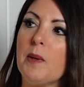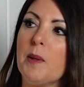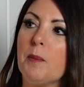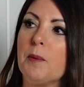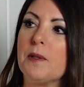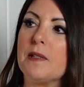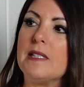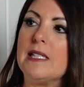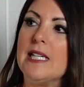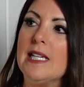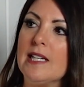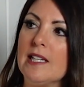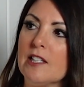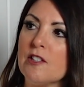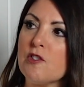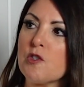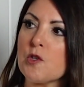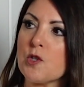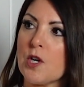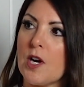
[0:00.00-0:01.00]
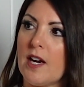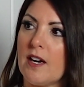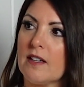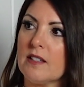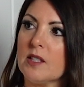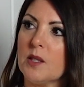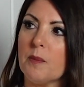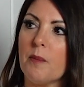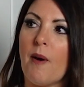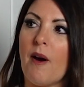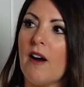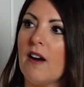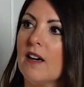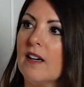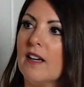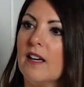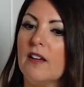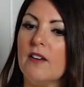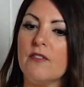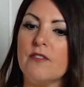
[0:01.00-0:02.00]
people deconstruct the
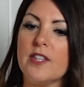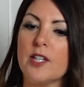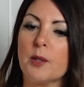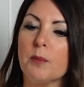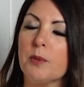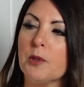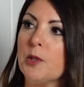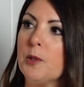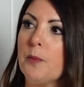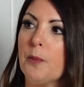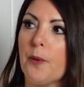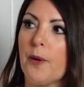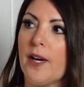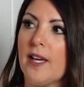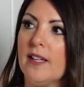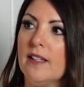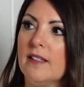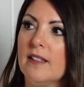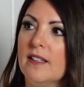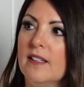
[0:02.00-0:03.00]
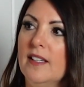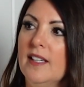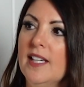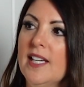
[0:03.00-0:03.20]
part of their blueprint